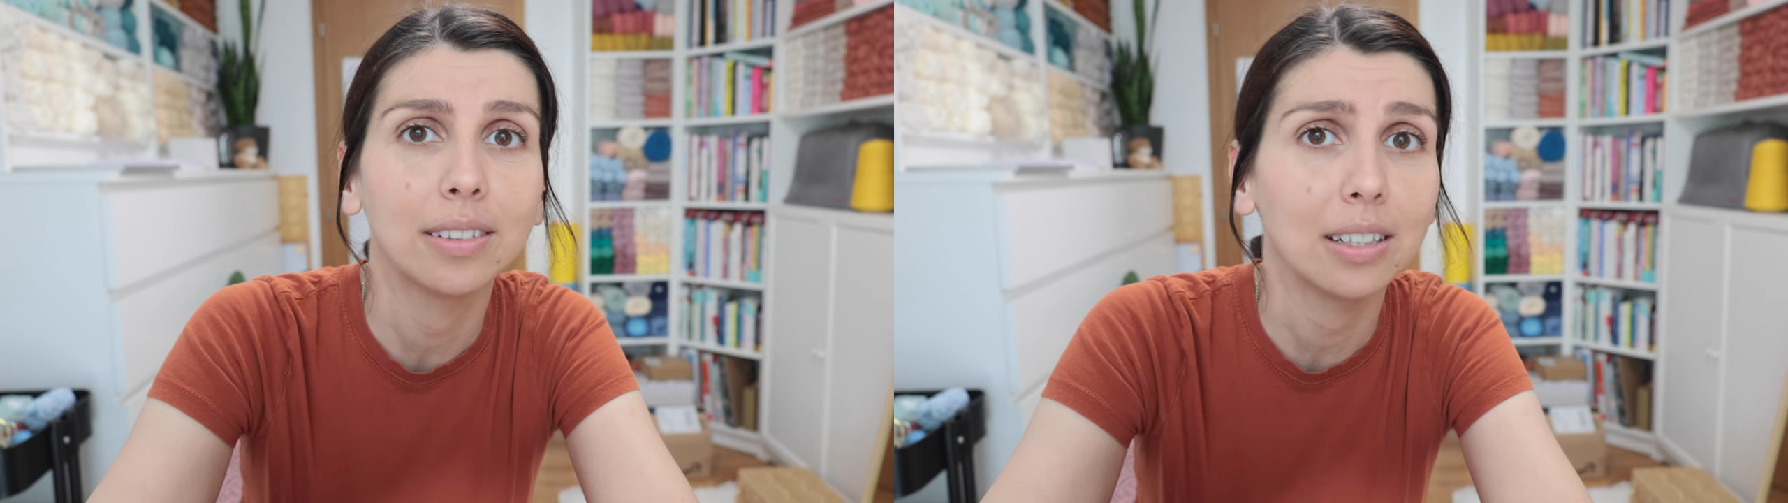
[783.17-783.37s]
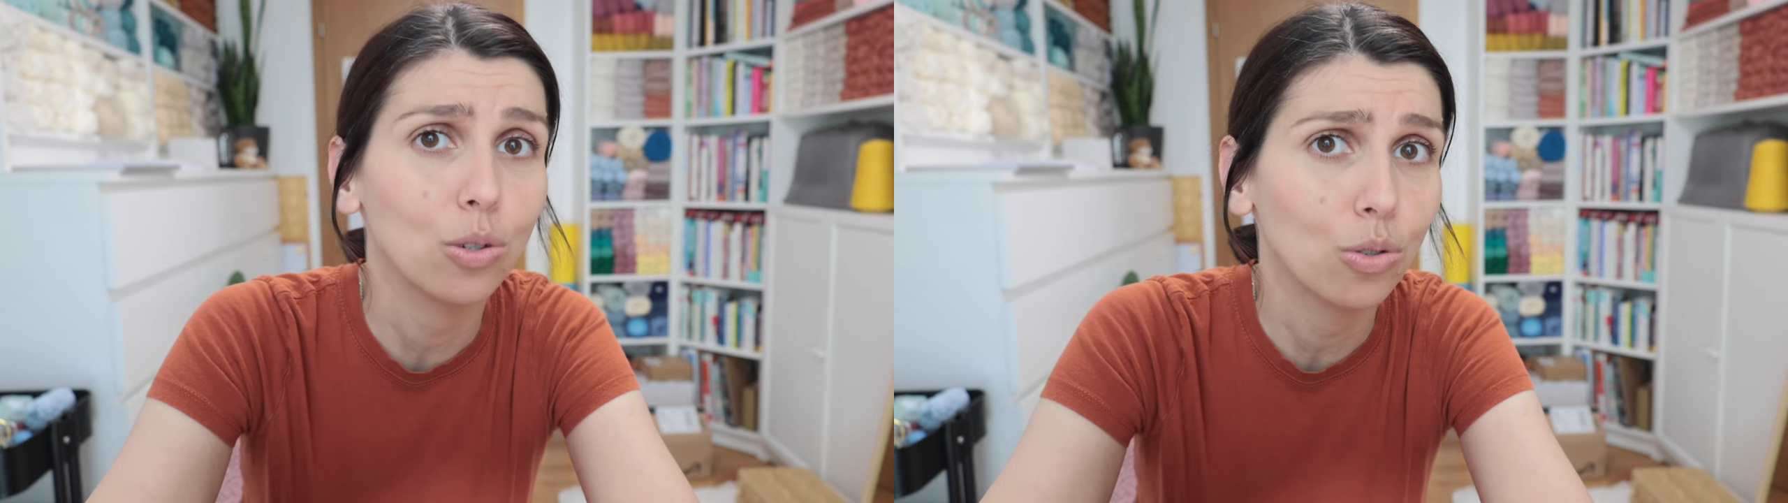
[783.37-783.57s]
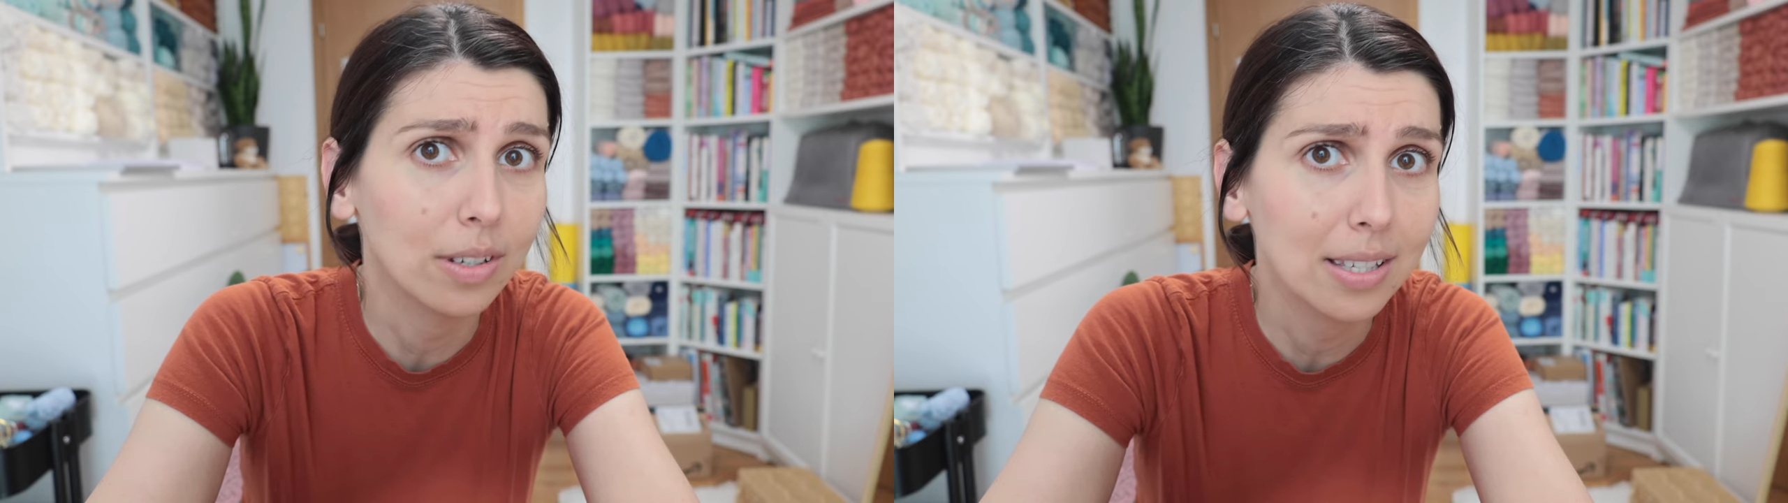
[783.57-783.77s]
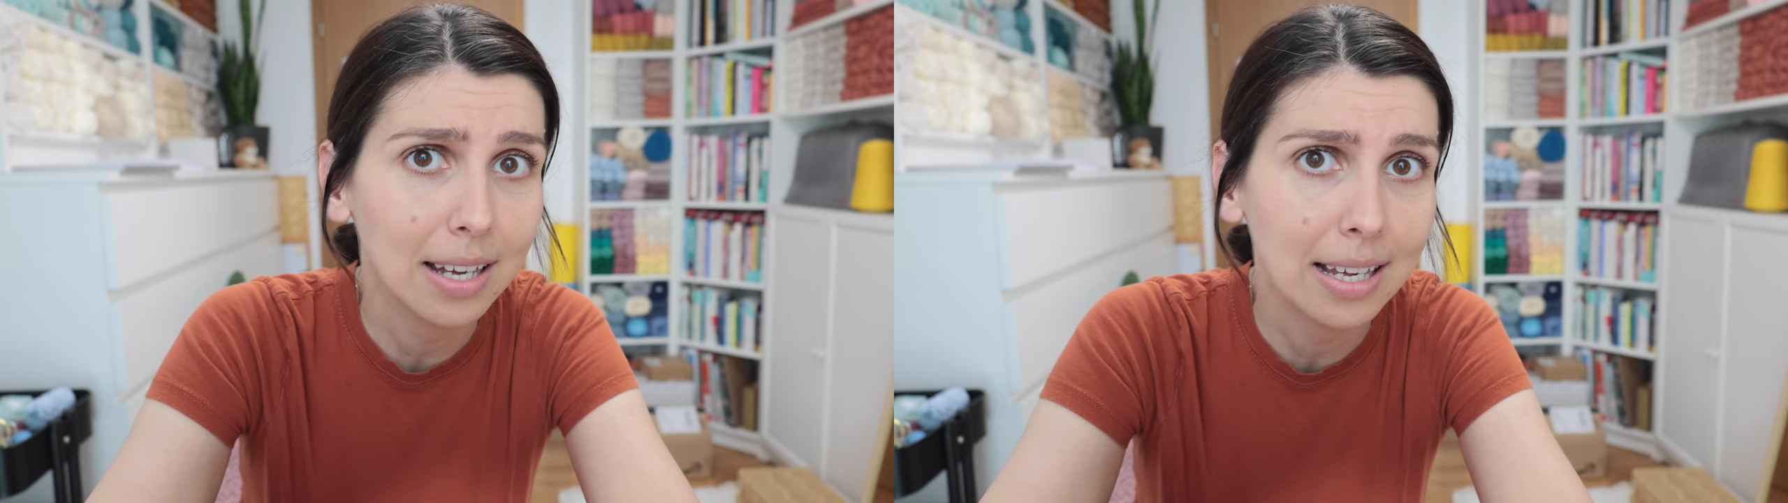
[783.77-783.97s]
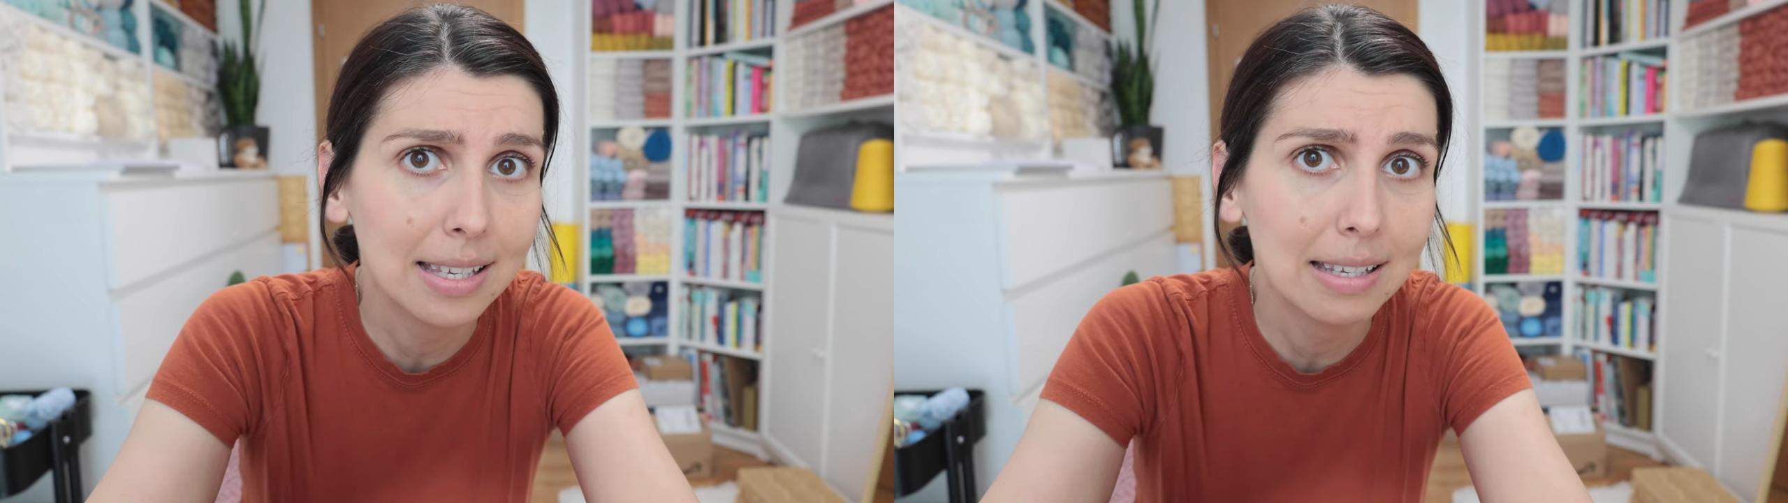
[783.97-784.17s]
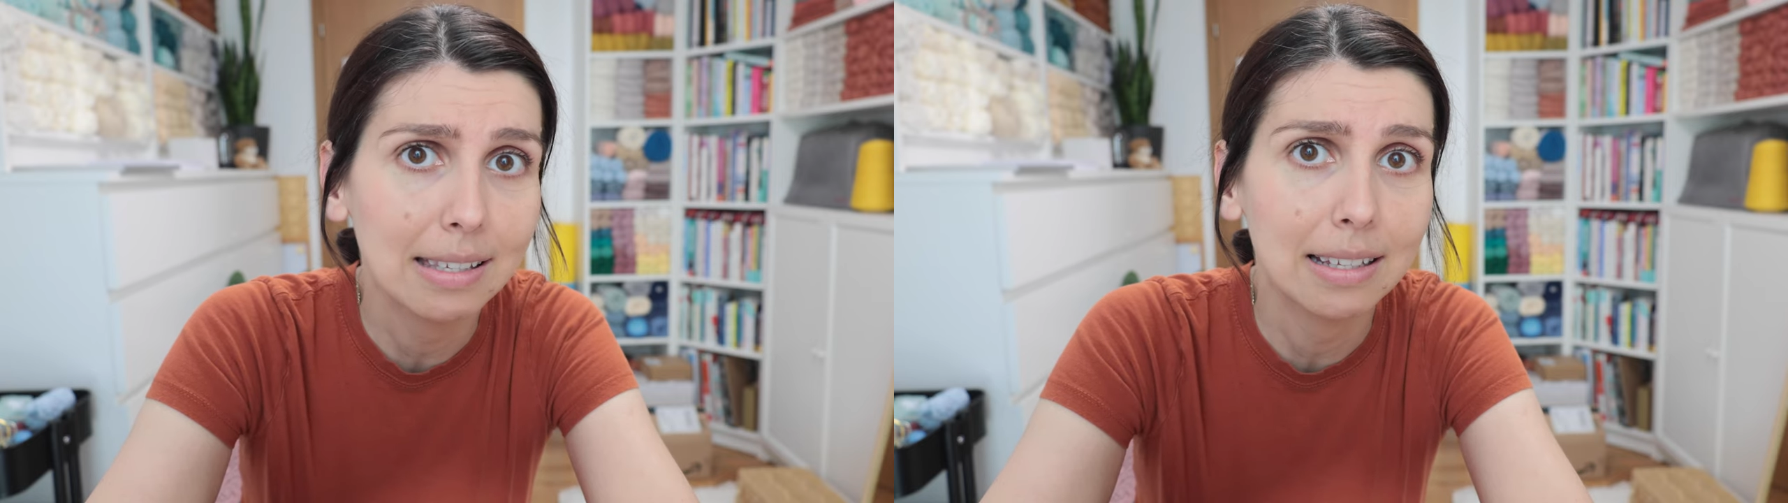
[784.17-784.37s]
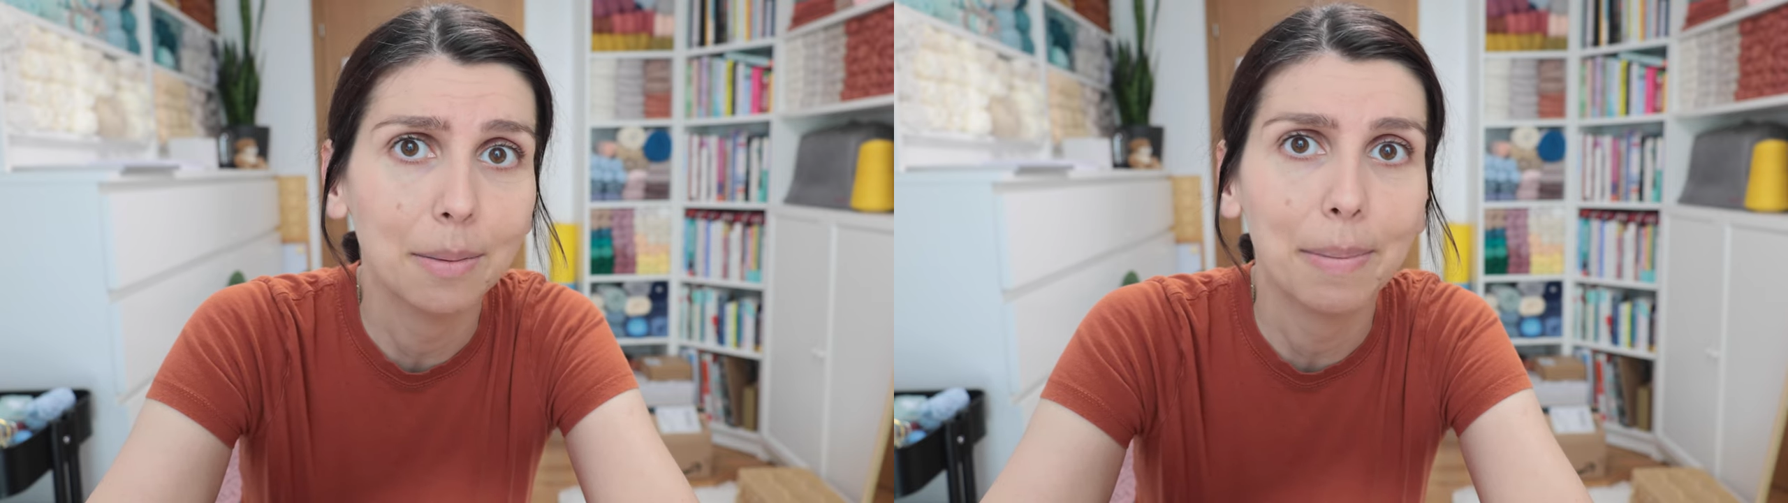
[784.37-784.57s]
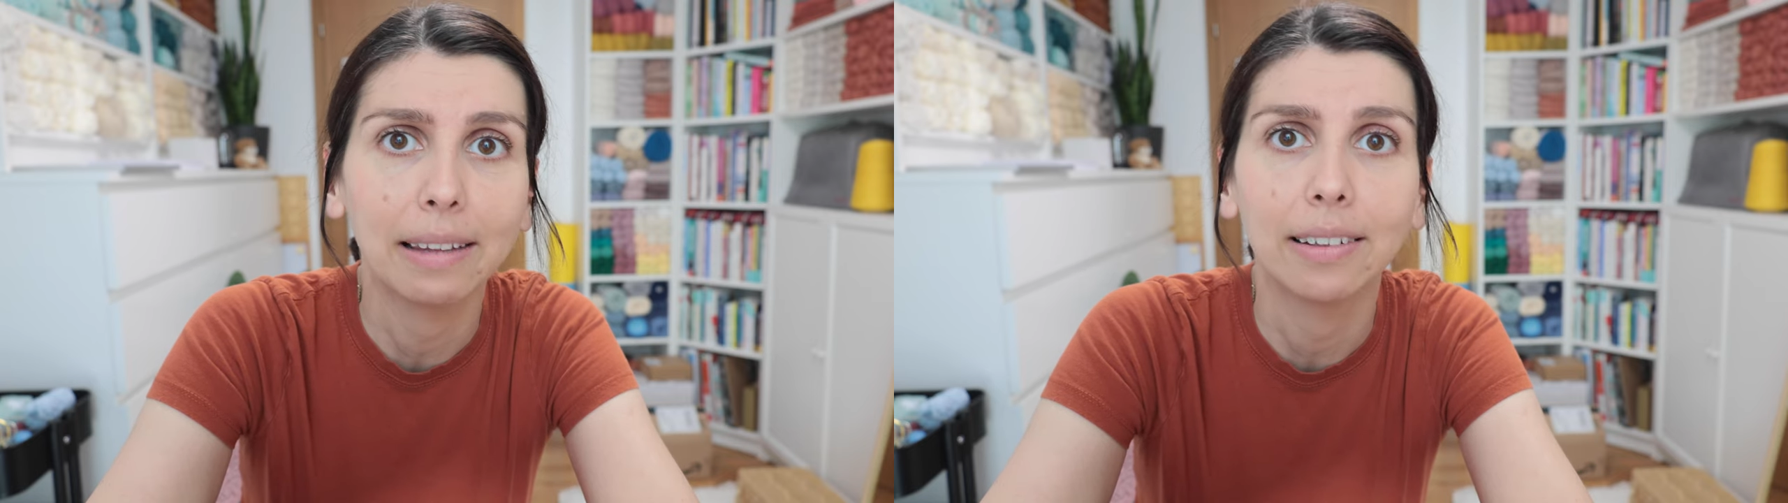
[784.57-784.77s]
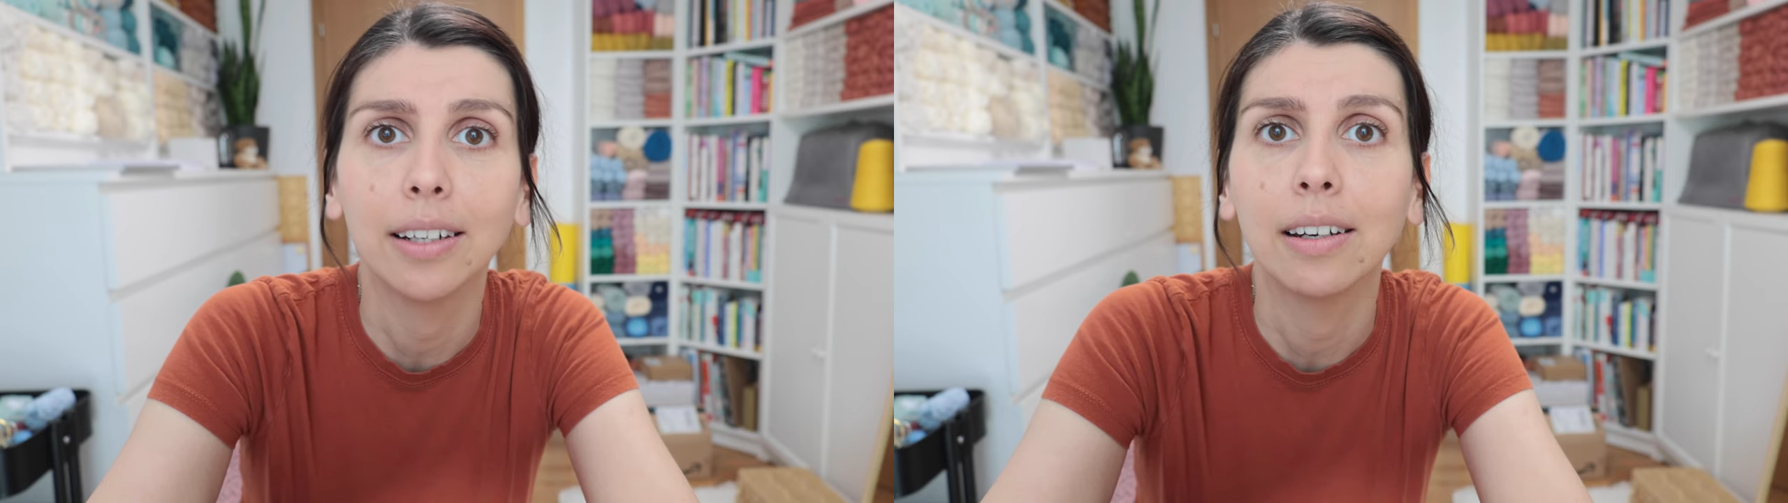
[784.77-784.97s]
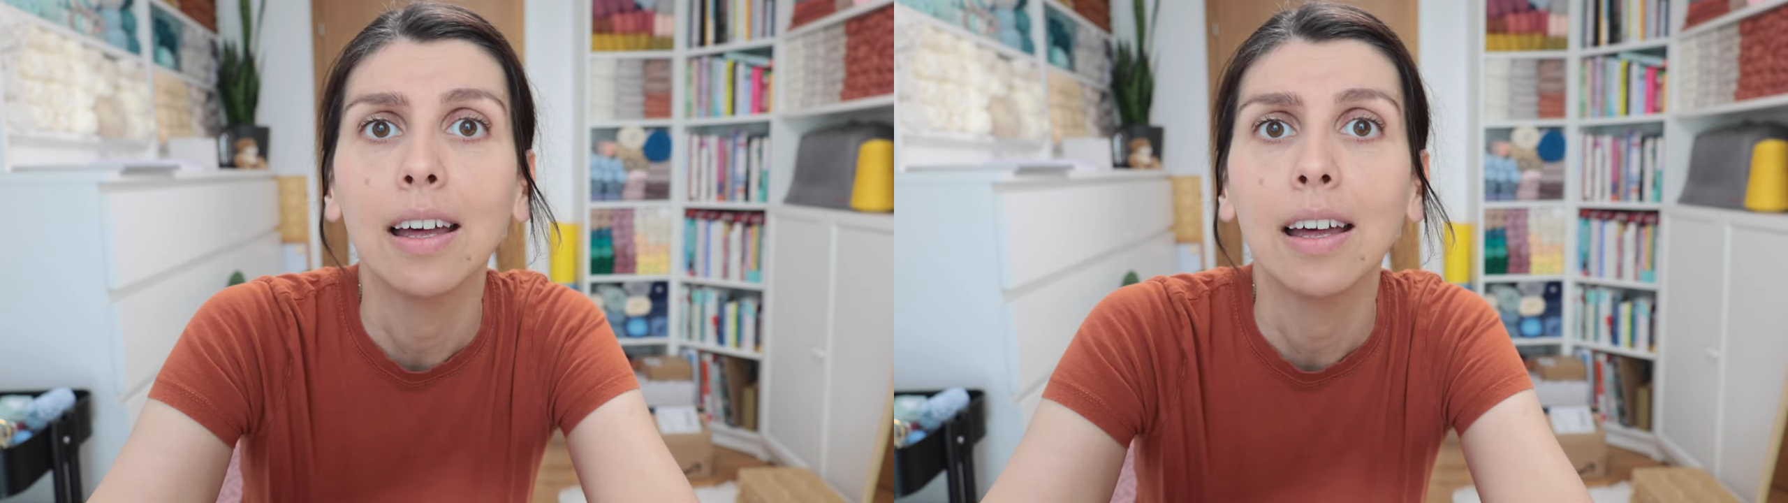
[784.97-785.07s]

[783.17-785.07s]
additional sizes in the pattern,